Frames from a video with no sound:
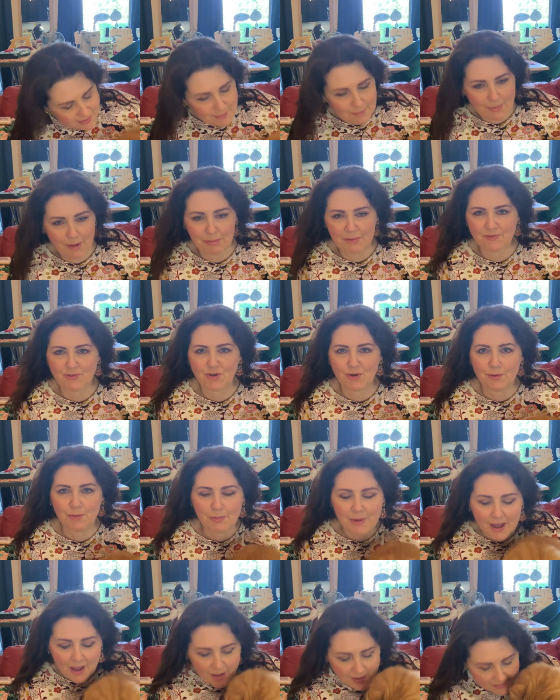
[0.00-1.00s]
probably for
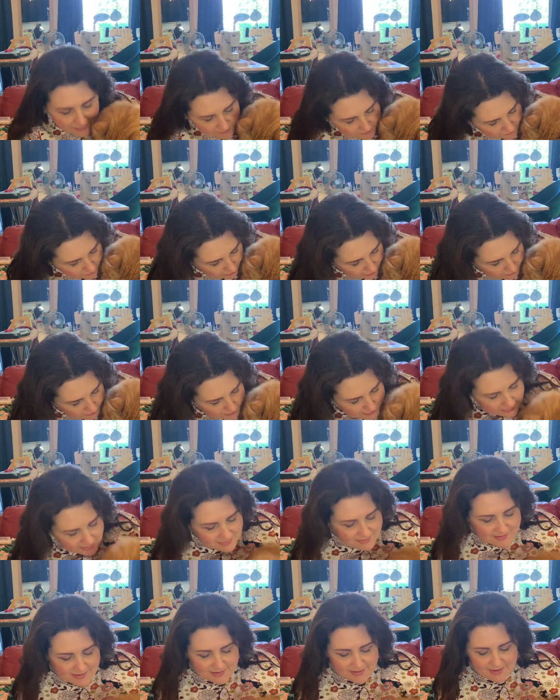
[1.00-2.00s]
about 5
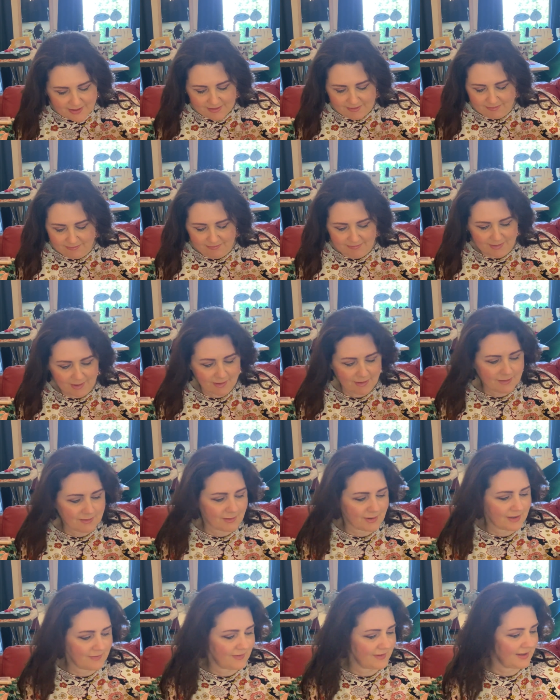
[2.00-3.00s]
minutes and then, no,
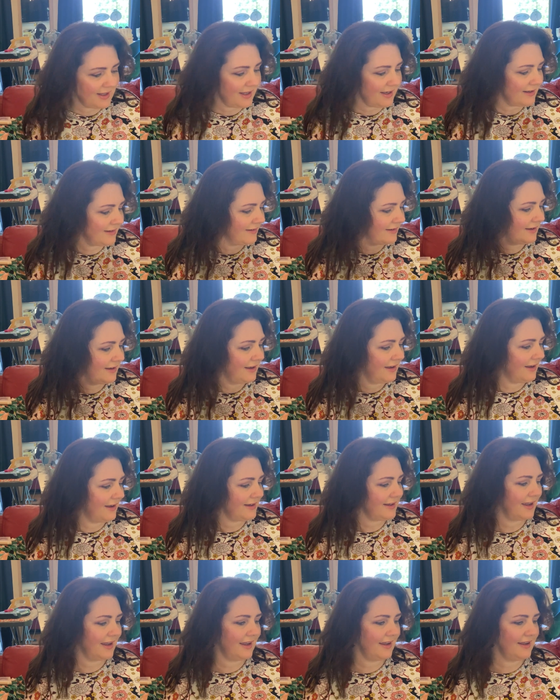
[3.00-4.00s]
not even that.
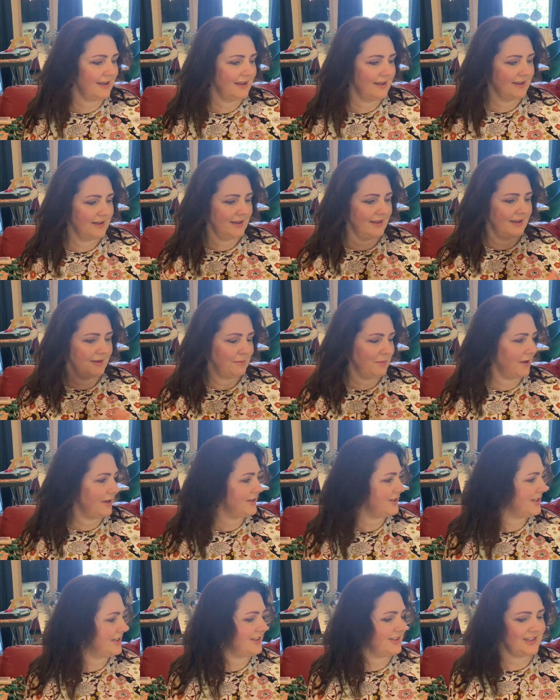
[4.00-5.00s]
Okay. Bye,
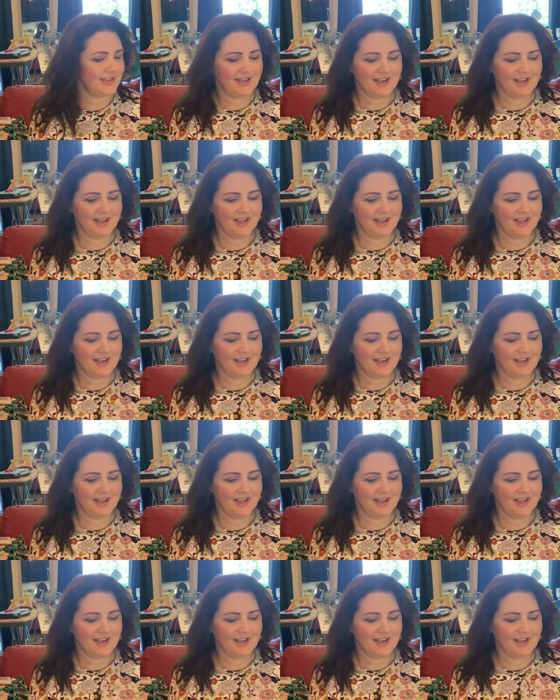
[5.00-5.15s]
Shinji.